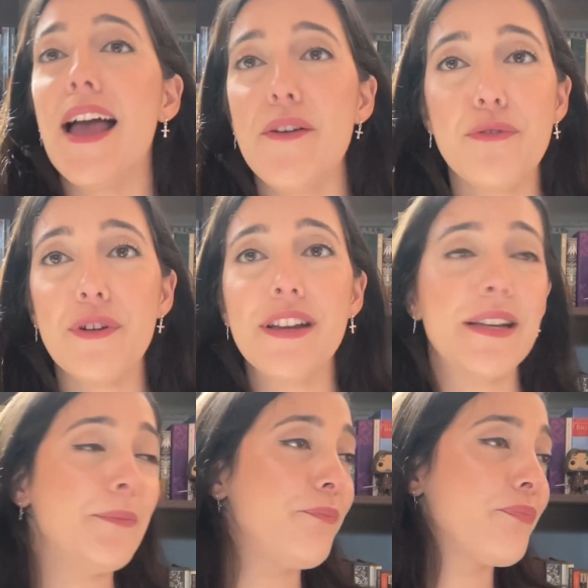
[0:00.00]

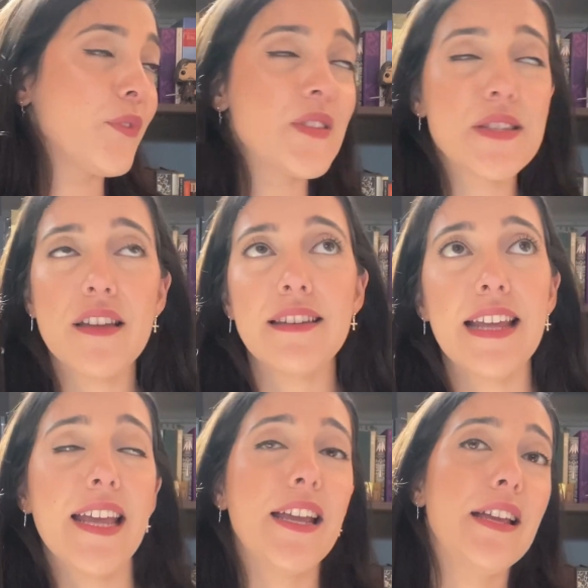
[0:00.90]
every
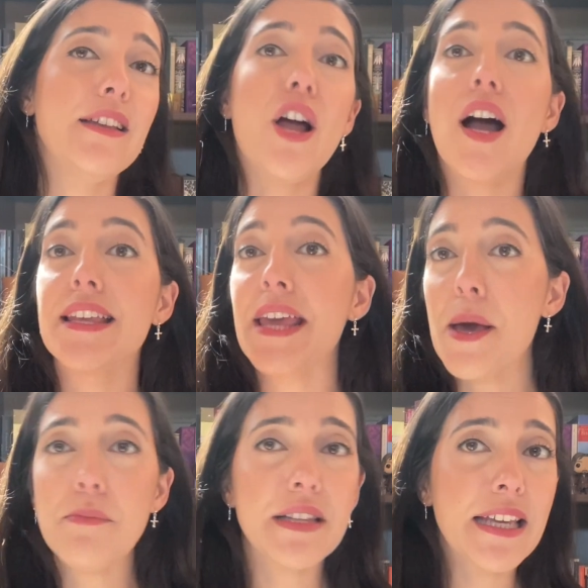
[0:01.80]
Sunday, not
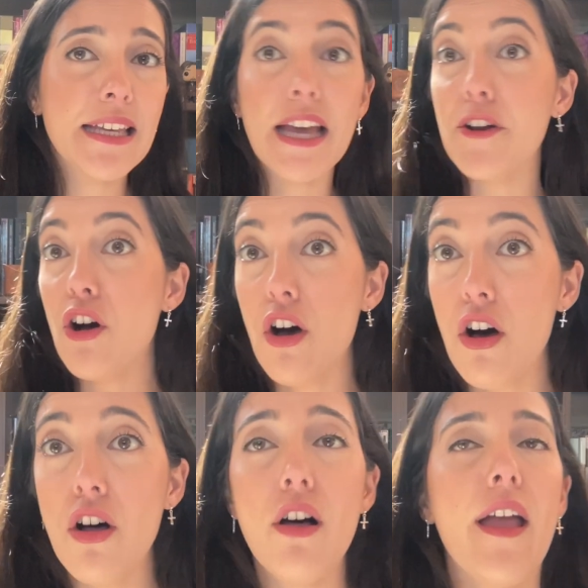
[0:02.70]
gambling at all,